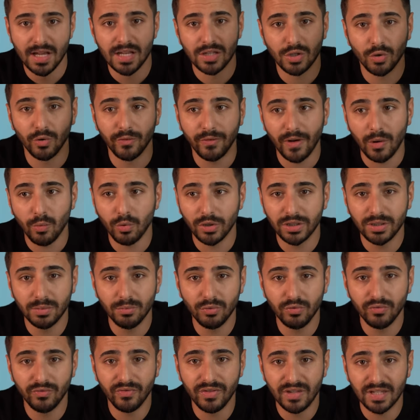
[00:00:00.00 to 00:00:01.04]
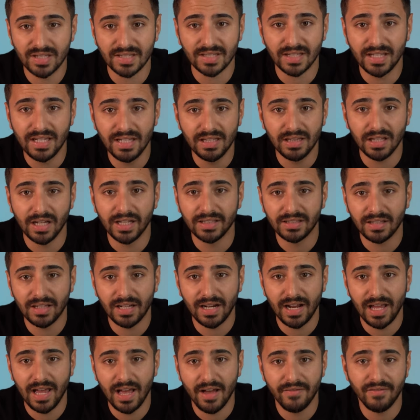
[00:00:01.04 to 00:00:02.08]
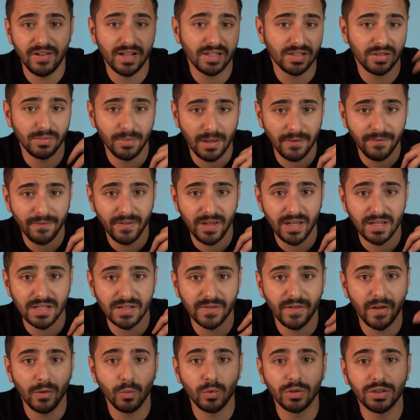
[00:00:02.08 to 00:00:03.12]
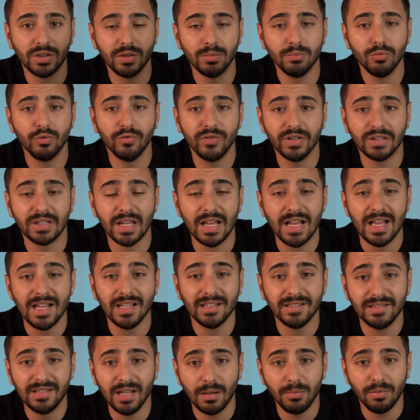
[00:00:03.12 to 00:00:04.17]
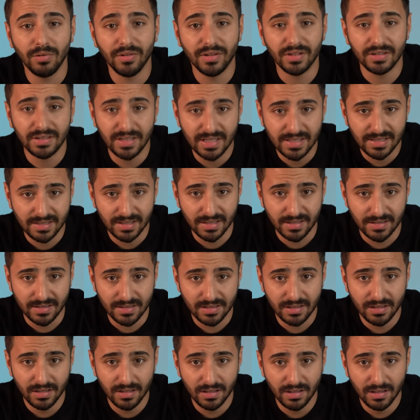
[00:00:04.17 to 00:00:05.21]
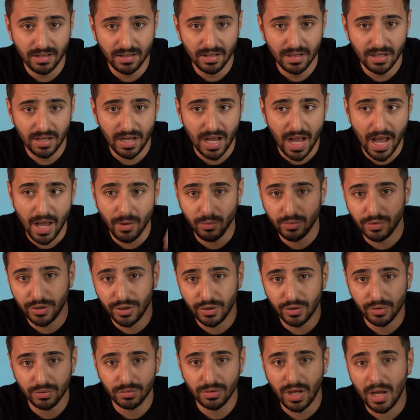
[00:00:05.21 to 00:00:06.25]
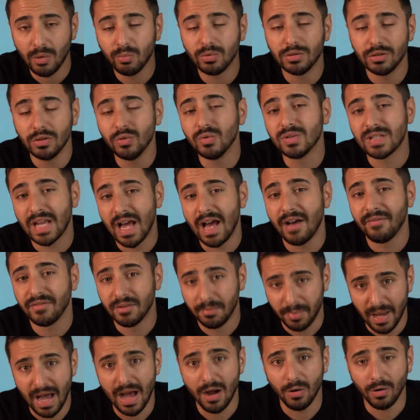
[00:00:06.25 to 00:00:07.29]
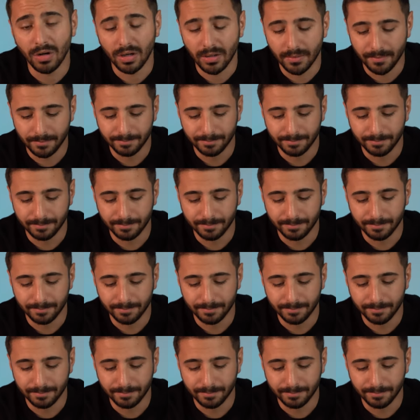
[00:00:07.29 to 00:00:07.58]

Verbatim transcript: So if I were to move this key light that I have next to my face, if I were to move it double the distance, I would, use, I would lose half the power.